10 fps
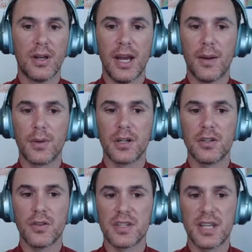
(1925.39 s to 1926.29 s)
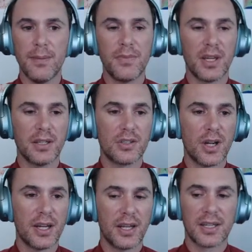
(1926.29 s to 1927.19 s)
And we're going to do the same thing, try
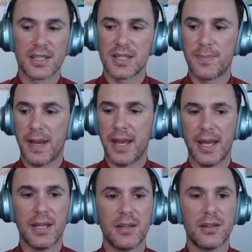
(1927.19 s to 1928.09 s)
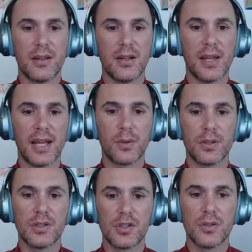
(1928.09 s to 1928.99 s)
to expand the
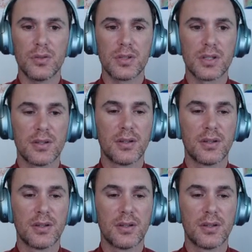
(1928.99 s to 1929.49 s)
language use.